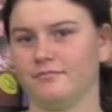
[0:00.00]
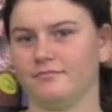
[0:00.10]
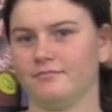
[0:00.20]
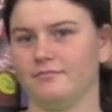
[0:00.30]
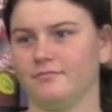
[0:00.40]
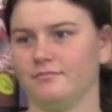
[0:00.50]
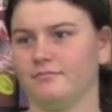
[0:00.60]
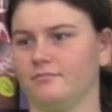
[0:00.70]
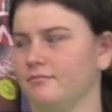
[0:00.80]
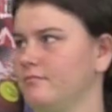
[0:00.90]

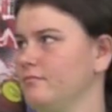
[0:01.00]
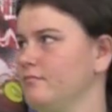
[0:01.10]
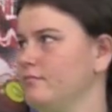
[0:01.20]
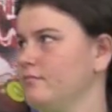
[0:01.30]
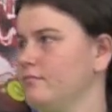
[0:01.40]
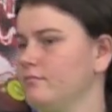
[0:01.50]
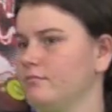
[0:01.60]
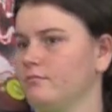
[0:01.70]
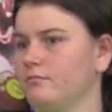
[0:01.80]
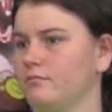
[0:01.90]

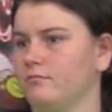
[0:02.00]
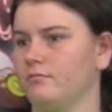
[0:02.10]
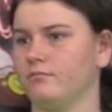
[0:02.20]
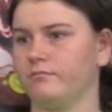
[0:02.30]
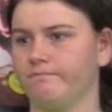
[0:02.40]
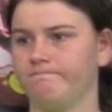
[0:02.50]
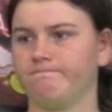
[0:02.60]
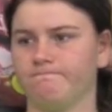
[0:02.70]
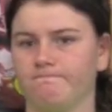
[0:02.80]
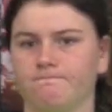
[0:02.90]

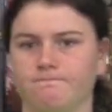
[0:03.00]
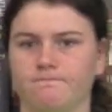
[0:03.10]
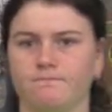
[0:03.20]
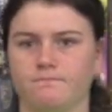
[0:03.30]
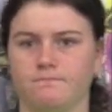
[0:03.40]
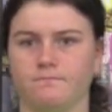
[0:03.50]
(not speaking)